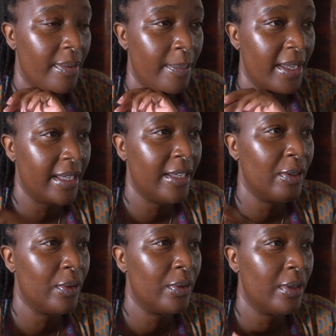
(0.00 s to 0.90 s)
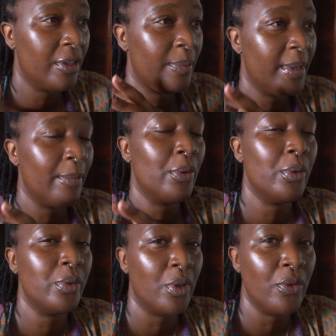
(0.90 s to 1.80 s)
being killed, they're being
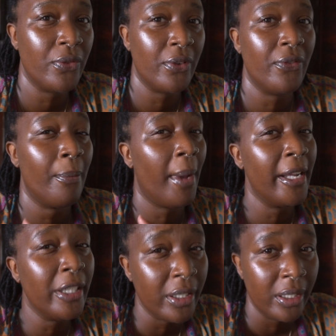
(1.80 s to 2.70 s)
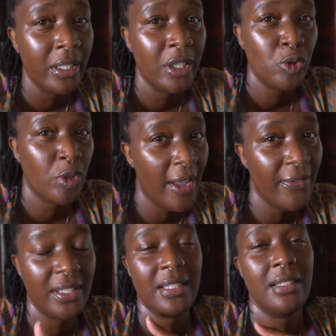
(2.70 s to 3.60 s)
pulled over for minor
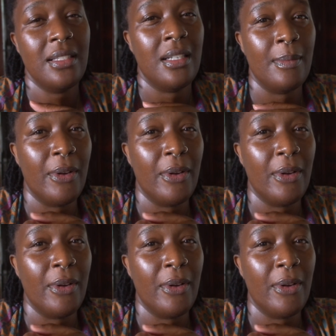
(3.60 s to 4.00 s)
traffic um,